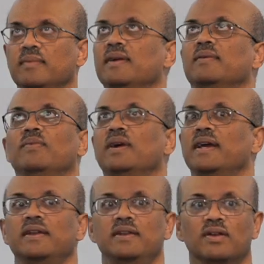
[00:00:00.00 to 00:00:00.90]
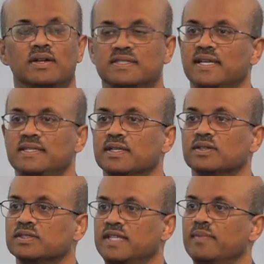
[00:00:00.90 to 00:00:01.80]
Like, I mean, what kind of
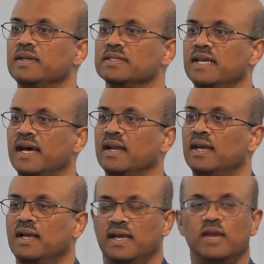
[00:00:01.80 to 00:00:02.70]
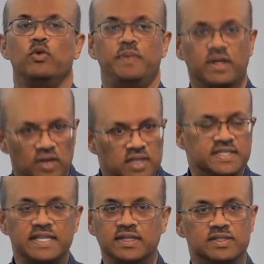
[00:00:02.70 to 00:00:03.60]
nonsensical statement is that? It would be a
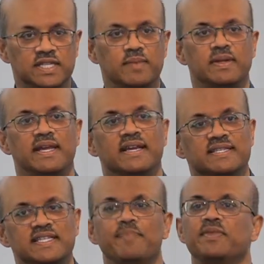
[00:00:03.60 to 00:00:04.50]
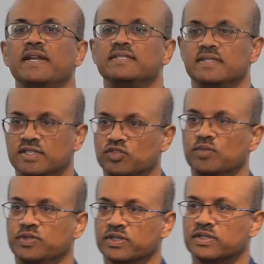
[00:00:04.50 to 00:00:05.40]
nonsensical statement except that it's in the
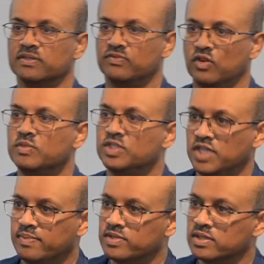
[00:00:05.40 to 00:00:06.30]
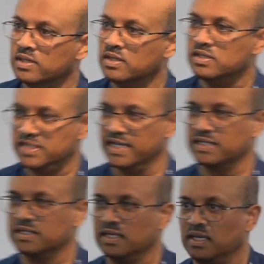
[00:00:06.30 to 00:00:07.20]
scriptures. Romans chapter
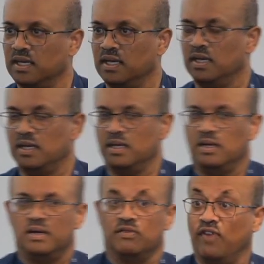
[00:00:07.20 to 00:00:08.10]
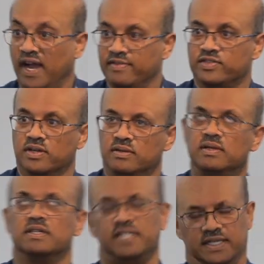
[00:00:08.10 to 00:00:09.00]
6. 5, sorry.
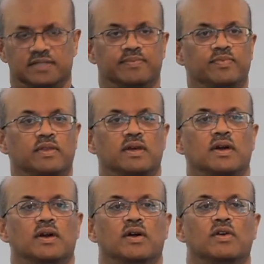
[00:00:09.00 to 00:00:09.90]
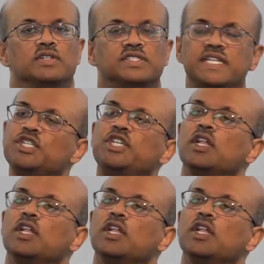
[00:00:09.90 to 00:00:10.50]
No, 6. Sin